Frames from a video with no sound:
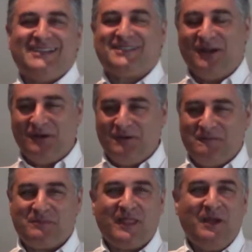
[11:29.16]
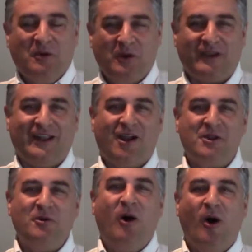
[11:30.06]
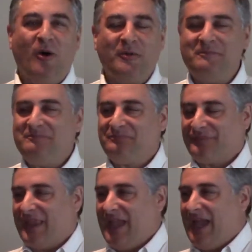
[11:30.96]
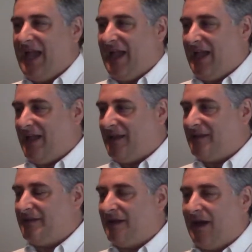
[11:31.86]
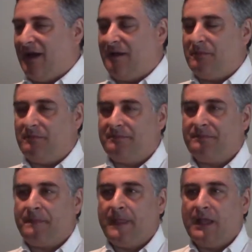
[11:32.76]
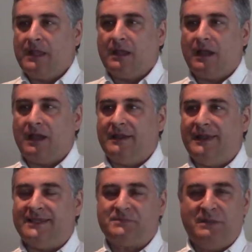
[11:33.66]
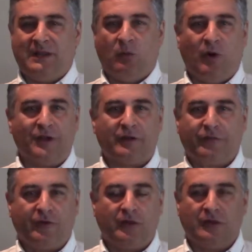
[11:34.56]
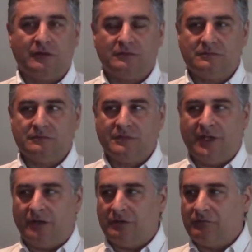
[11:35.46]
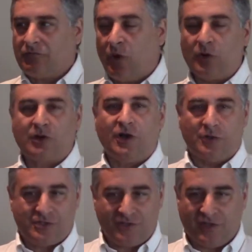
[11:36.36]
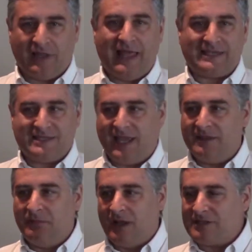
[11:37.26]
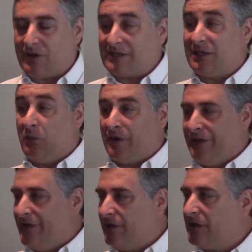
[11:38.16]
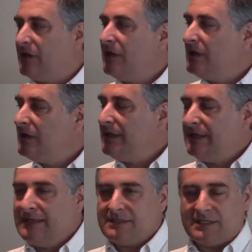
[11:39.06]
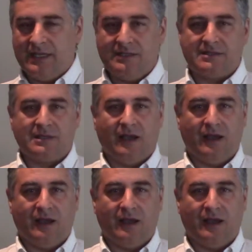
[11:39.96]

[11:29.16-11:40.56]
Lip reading: So we're in our new home, and it's been a wonderful, roller coaster the last 10 months, or actually 1 year, since